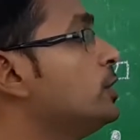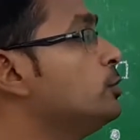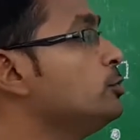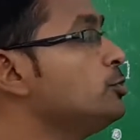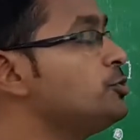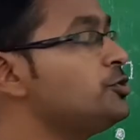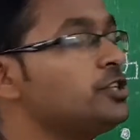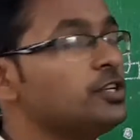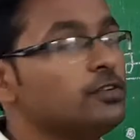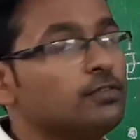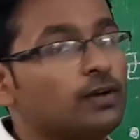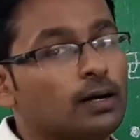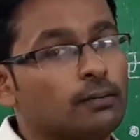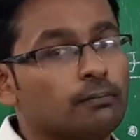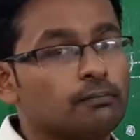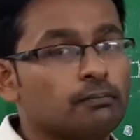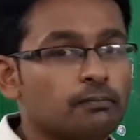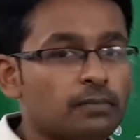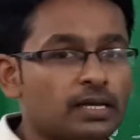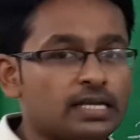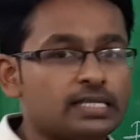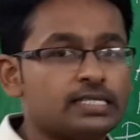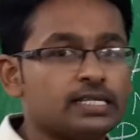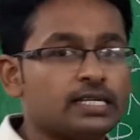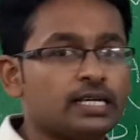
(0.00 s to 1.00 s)
to Shiva.
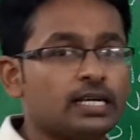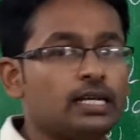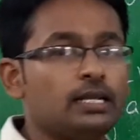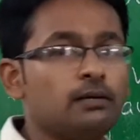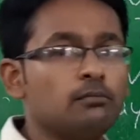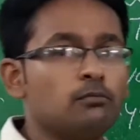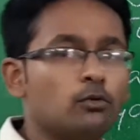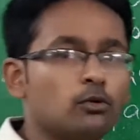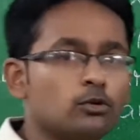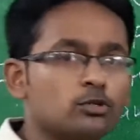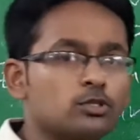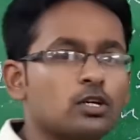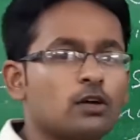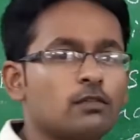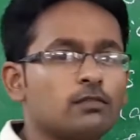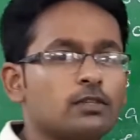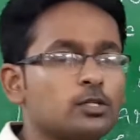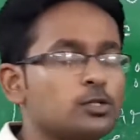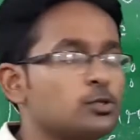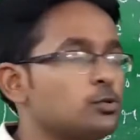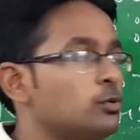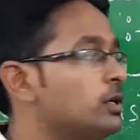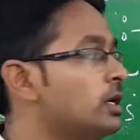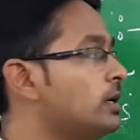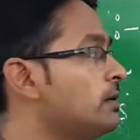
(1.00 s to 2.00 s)
Basically most of the
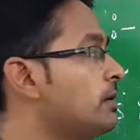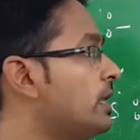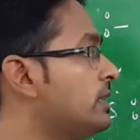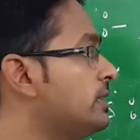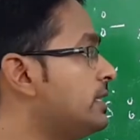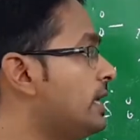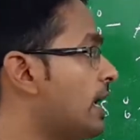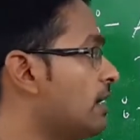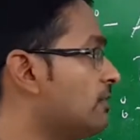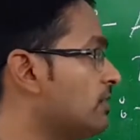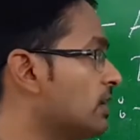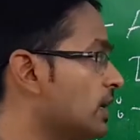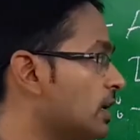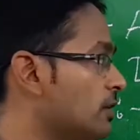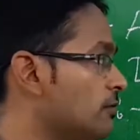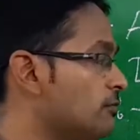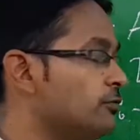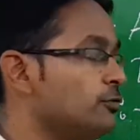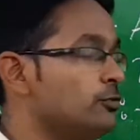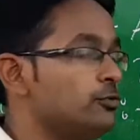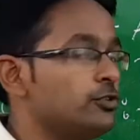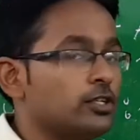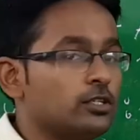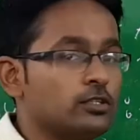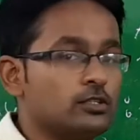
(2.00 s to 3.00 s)
students, they have a
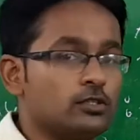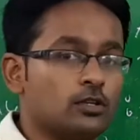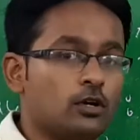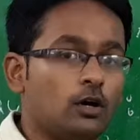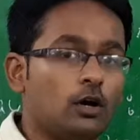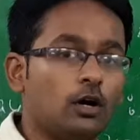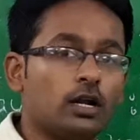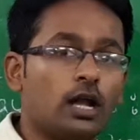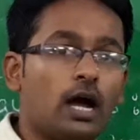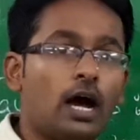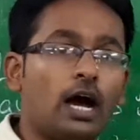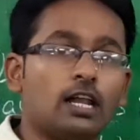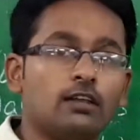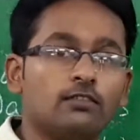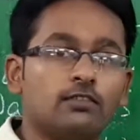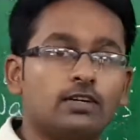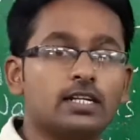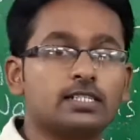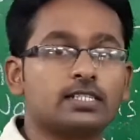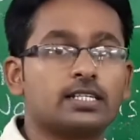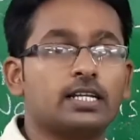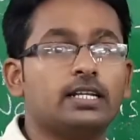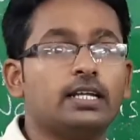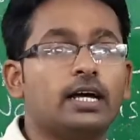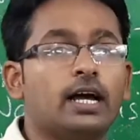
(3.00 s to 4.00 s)
confusions on
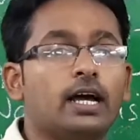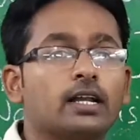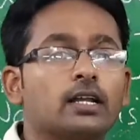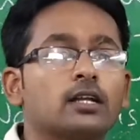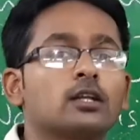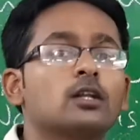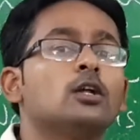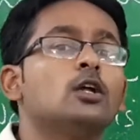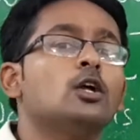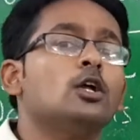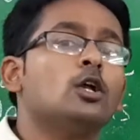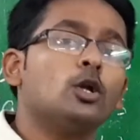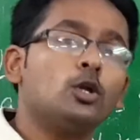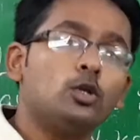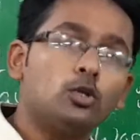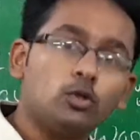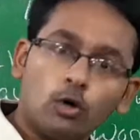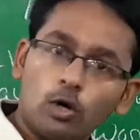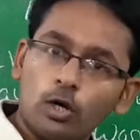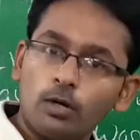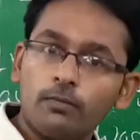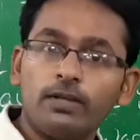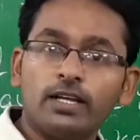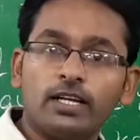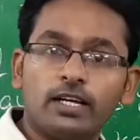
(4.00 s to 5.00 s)
Alvars and Nayanars.
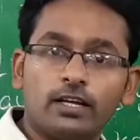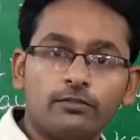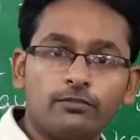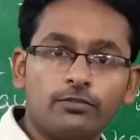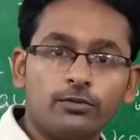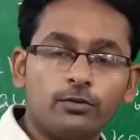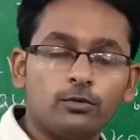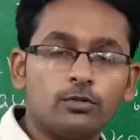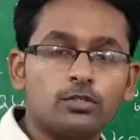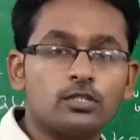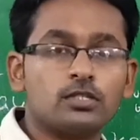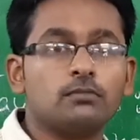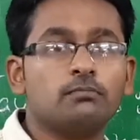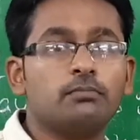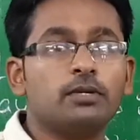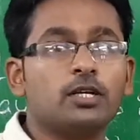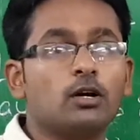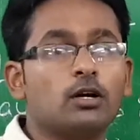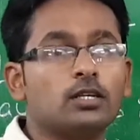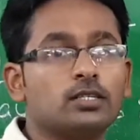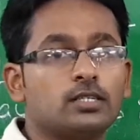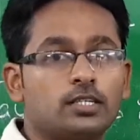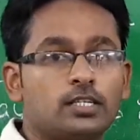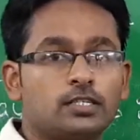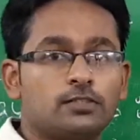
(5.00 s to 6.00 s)
Don't be confused
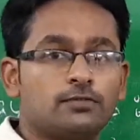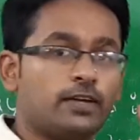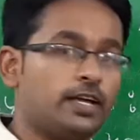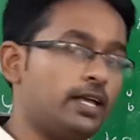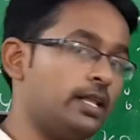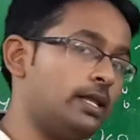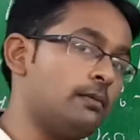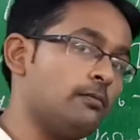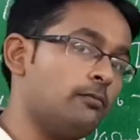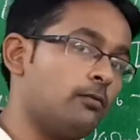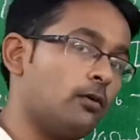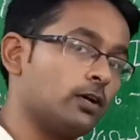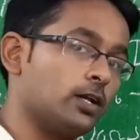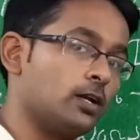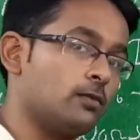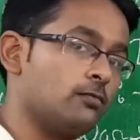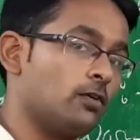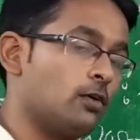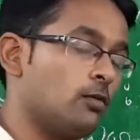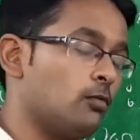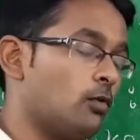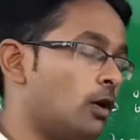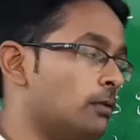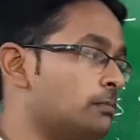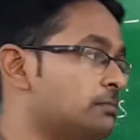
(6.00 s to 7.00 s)
because it is very important
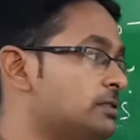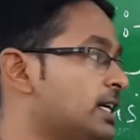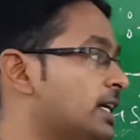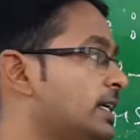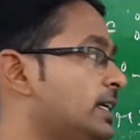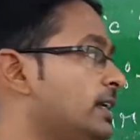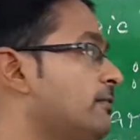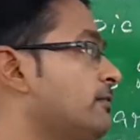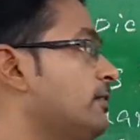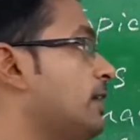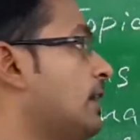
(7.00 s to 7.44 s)
for objective